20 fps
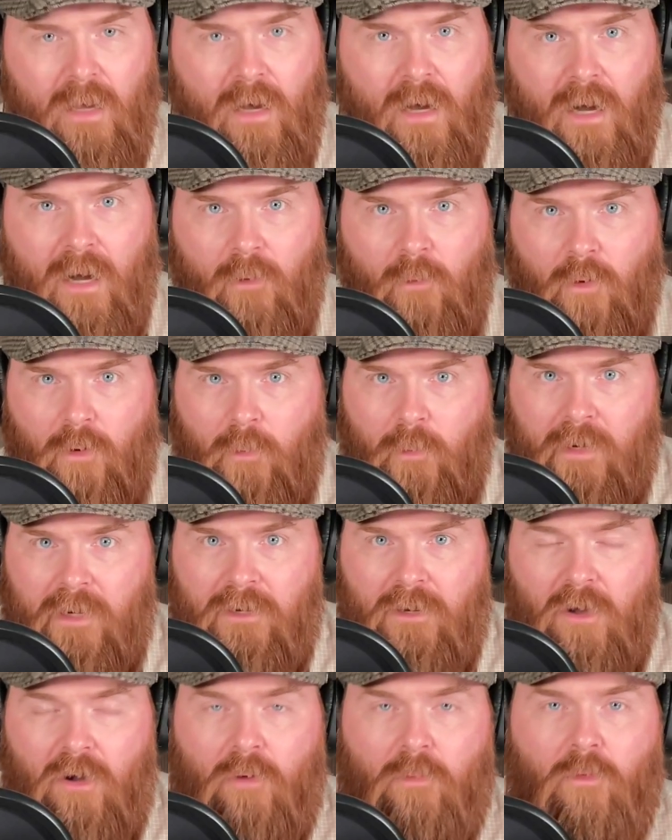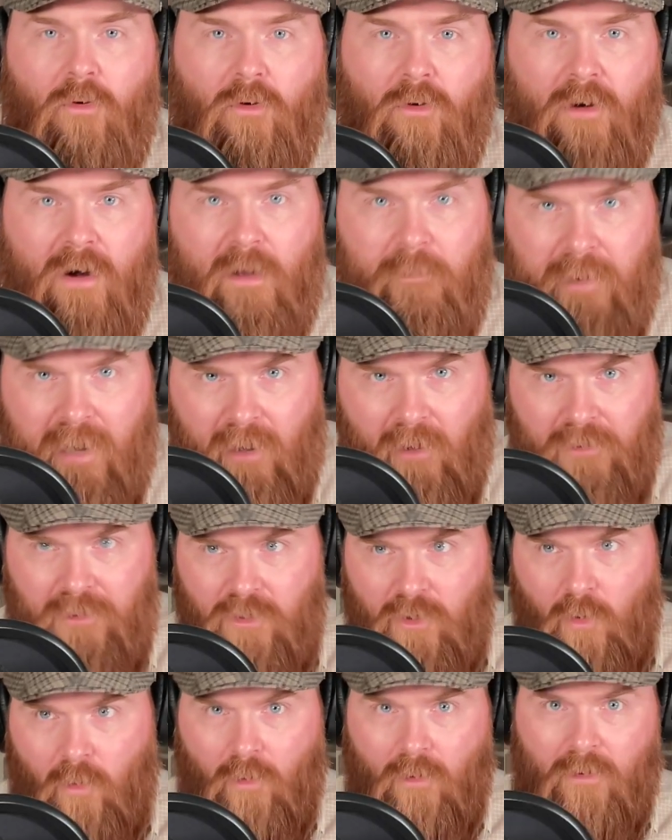We want to know more about
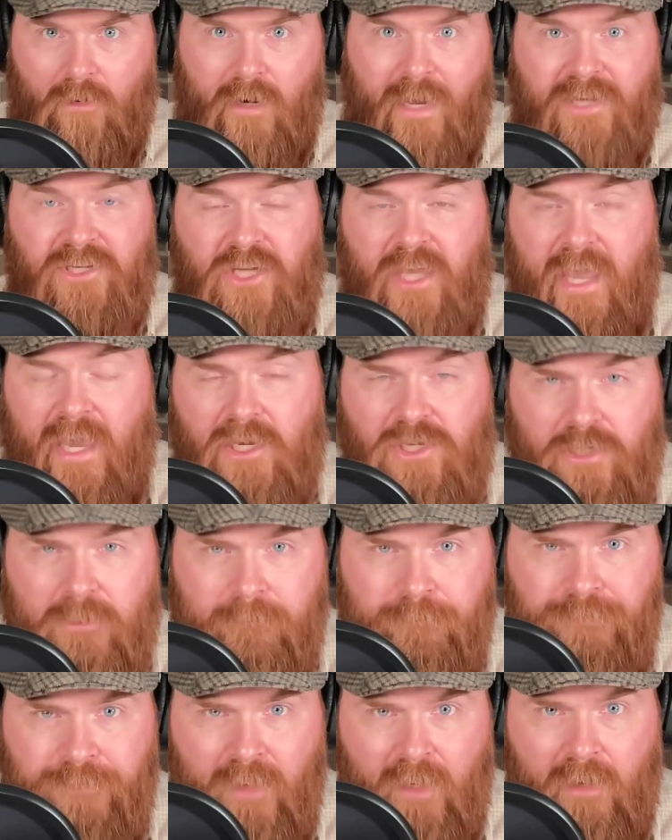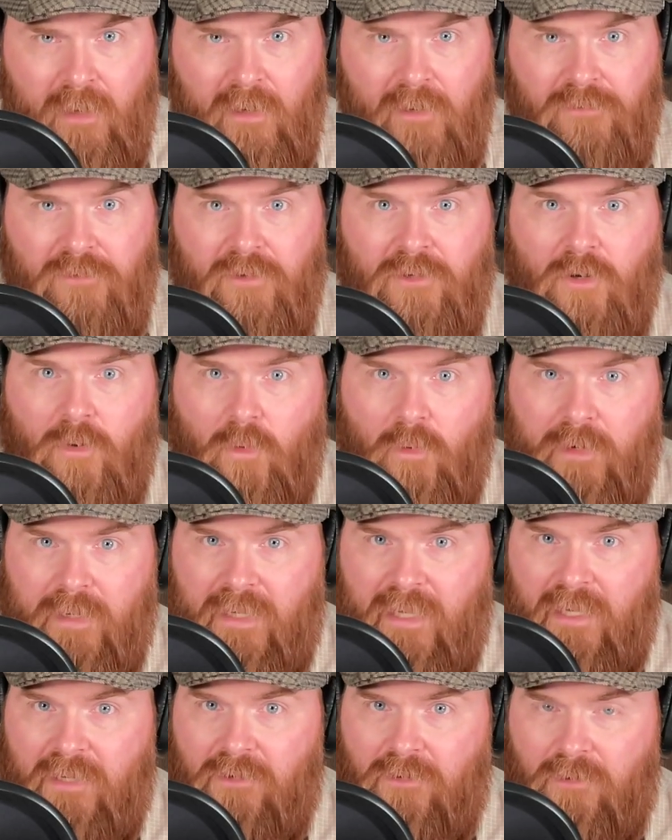your education. So you want to
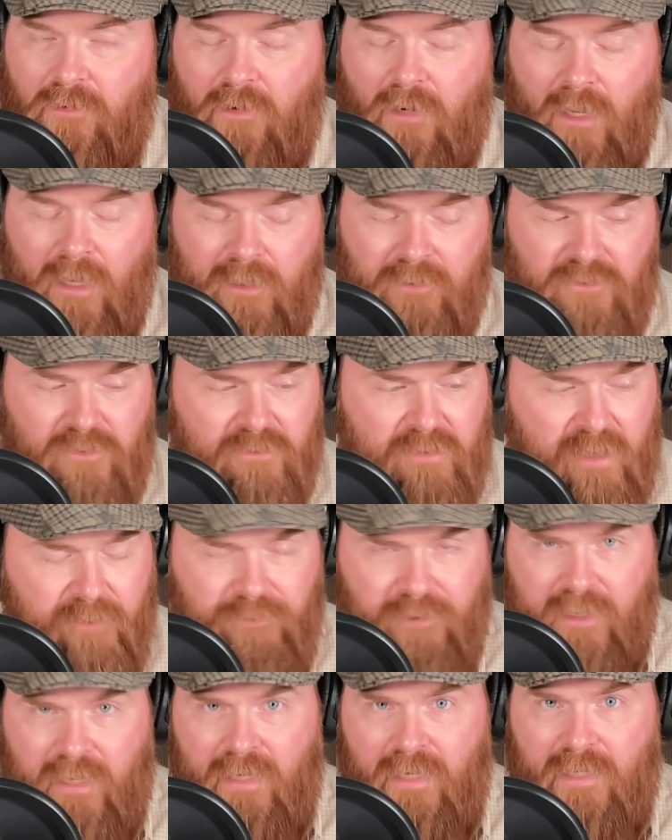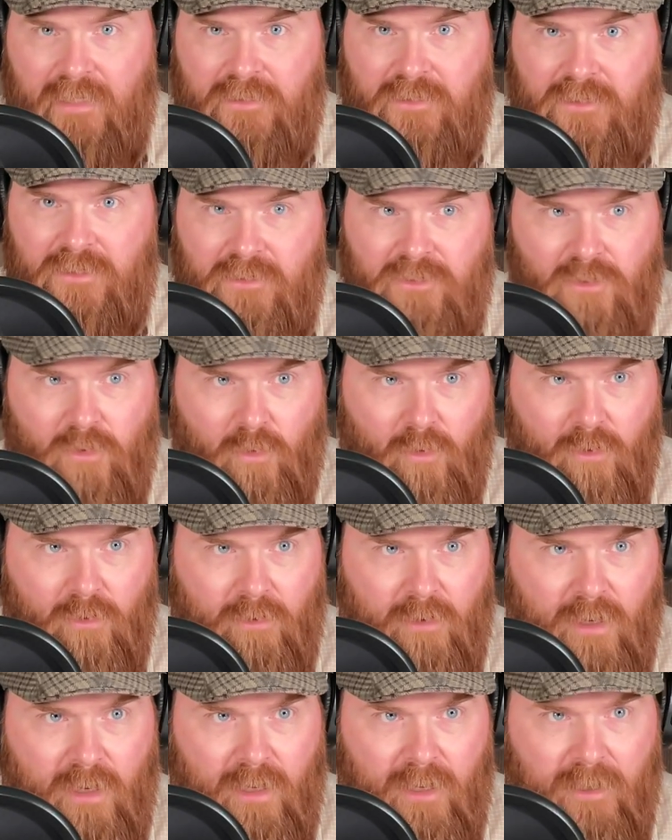get your certificates,
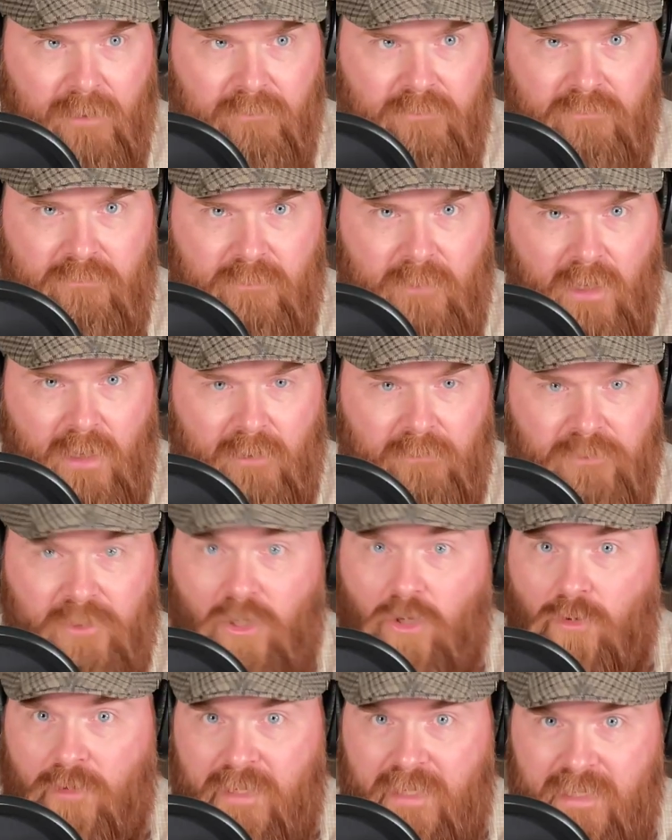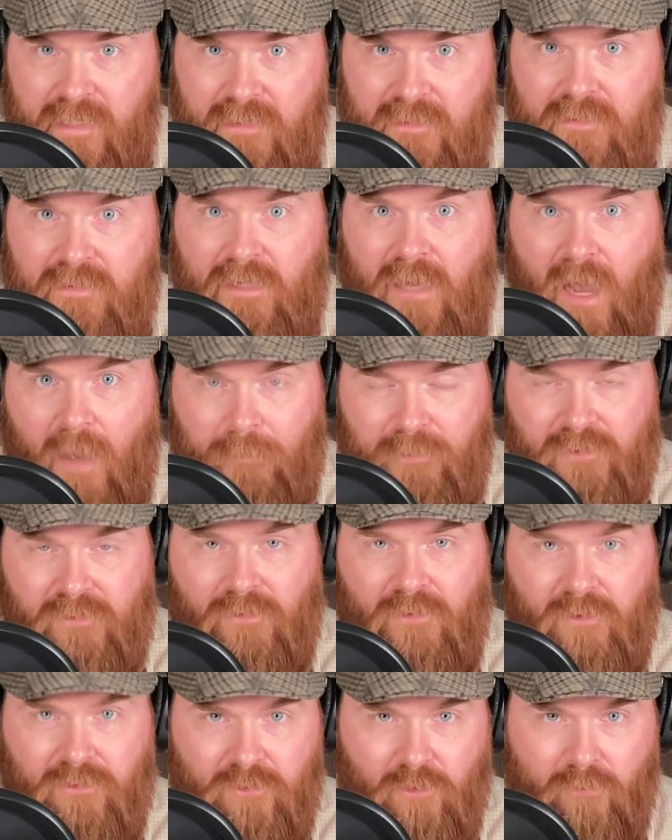your degrees, copies of
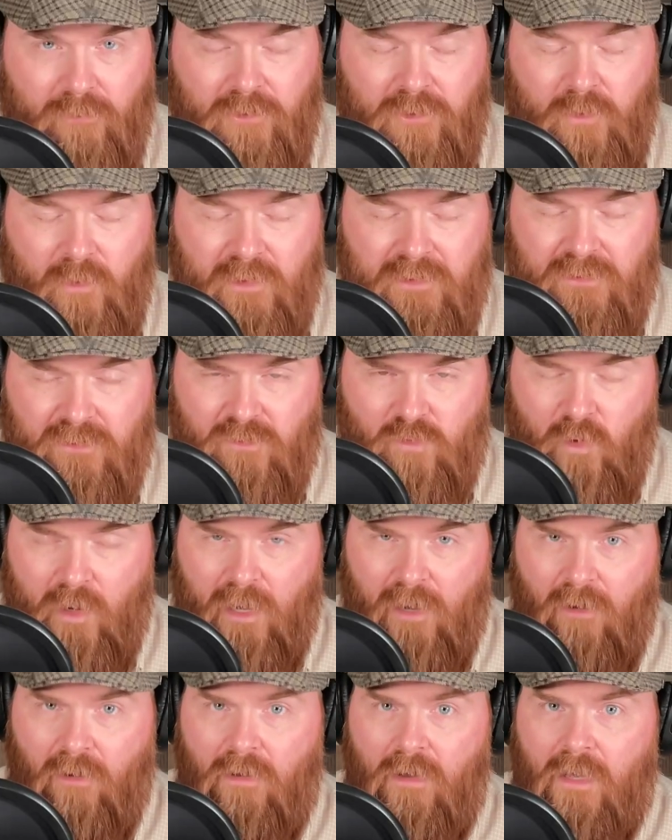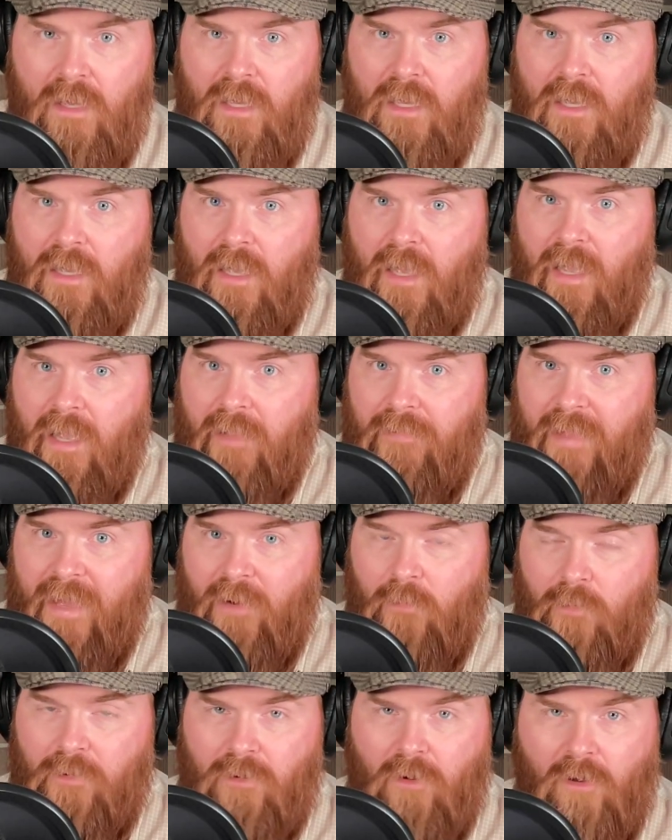those over to us as well. And
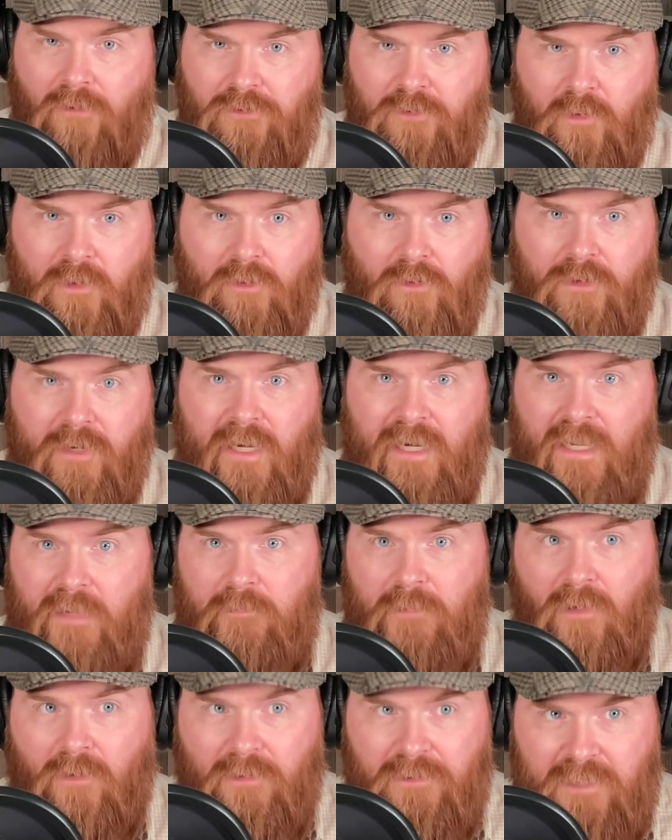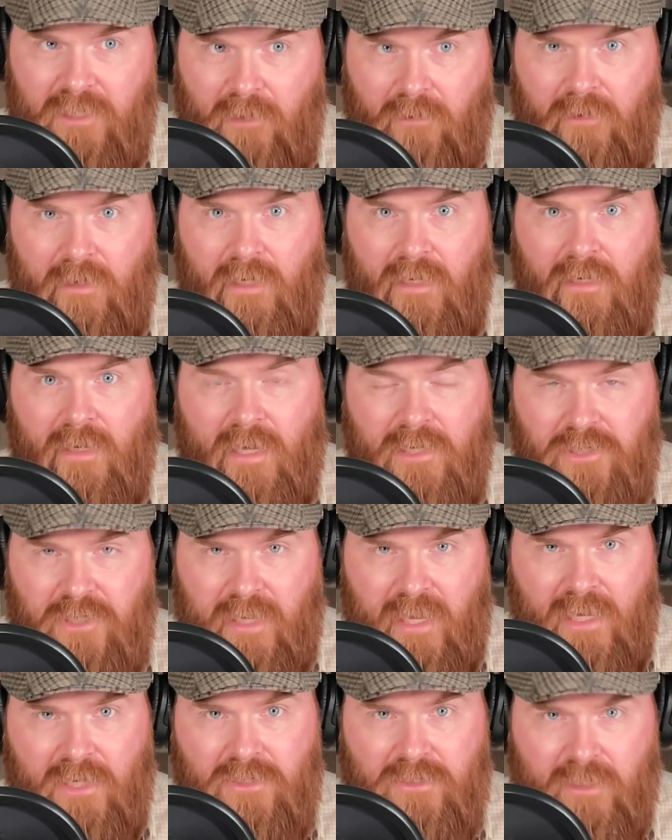that would also include any military
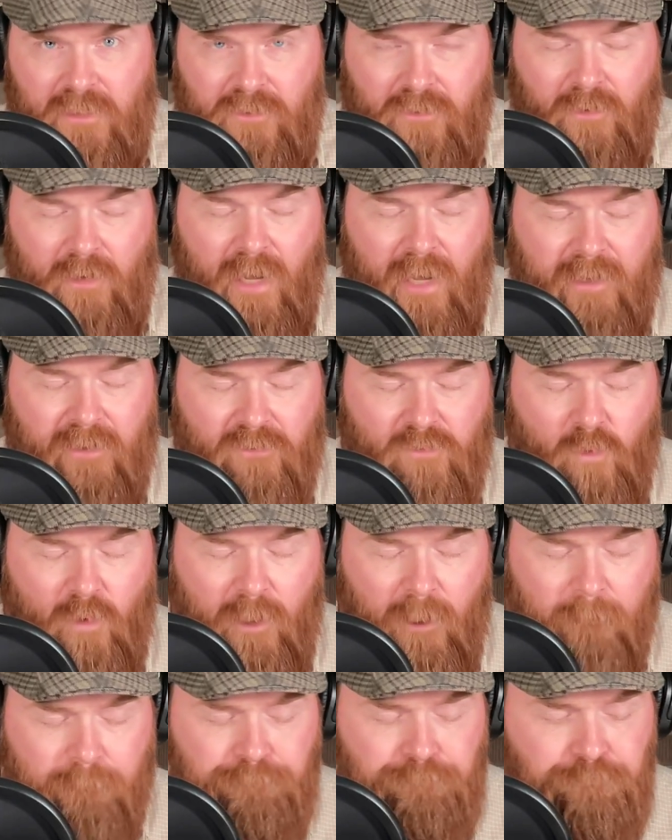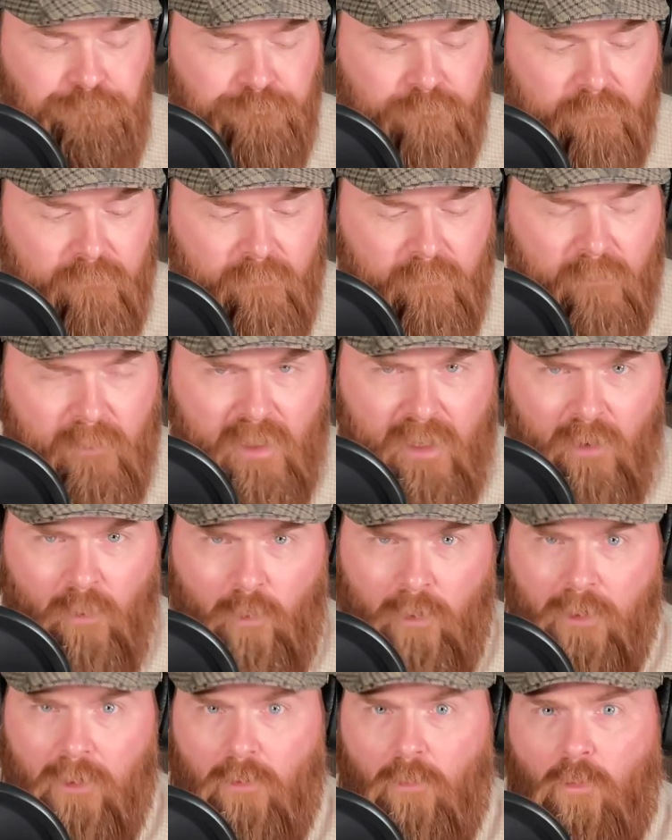education that you got as well. We're
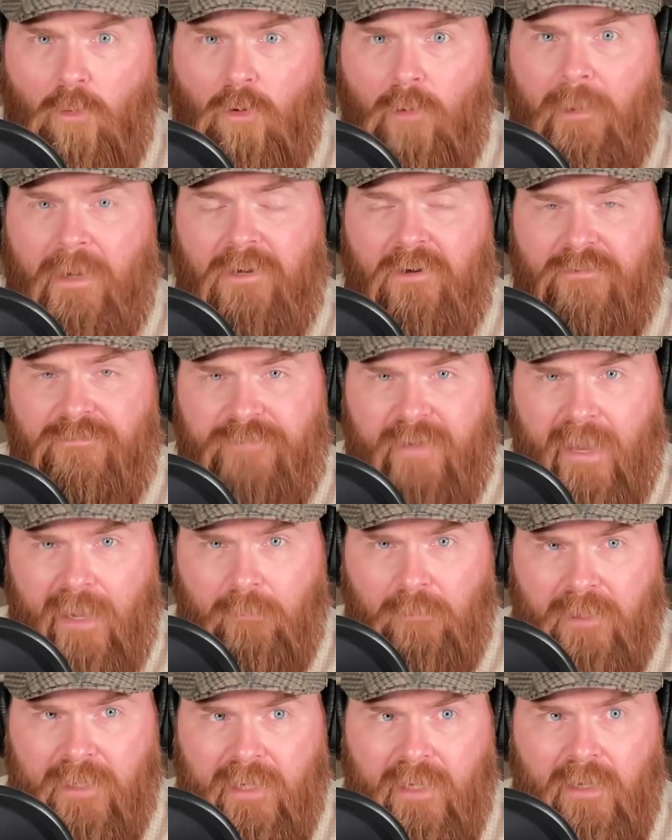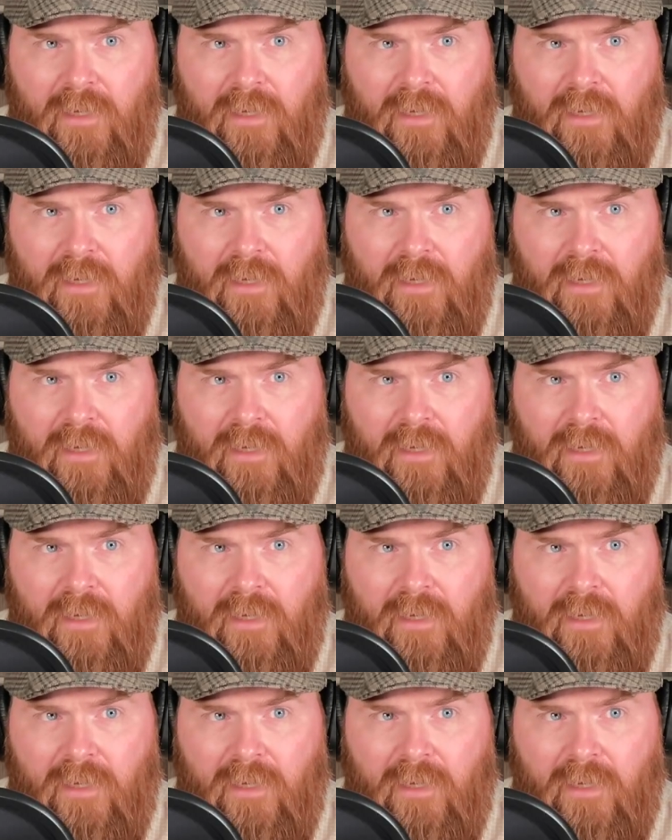going to know more about your family,